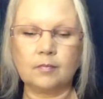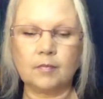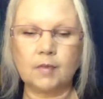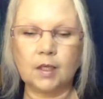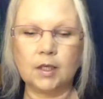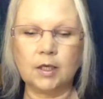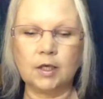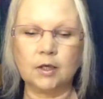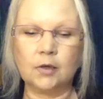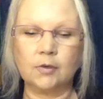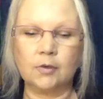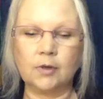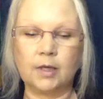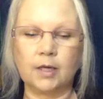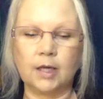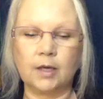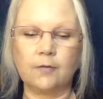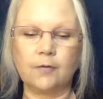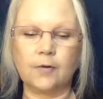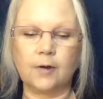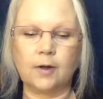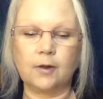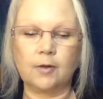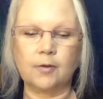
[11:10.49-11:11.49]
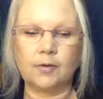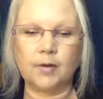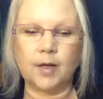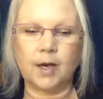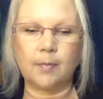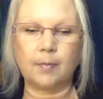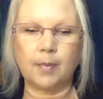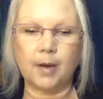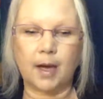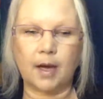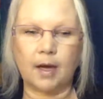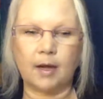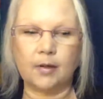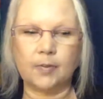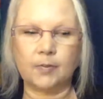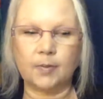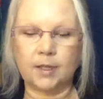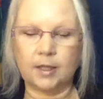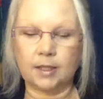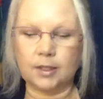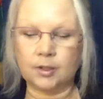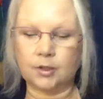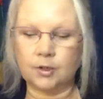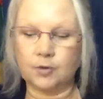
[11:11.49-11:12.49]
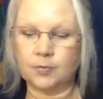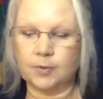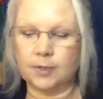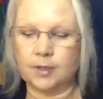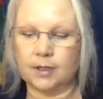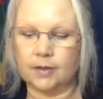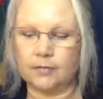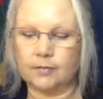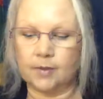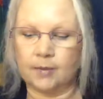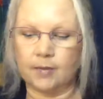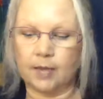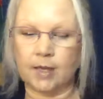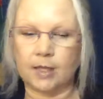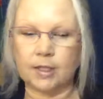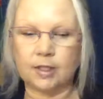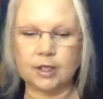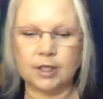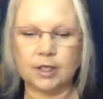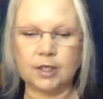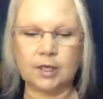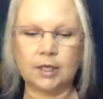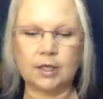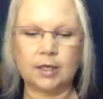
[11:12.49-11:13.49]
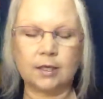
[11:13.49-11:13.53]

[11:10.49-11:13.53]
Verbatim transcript: you know, and they follow that path. But I do believe in magic.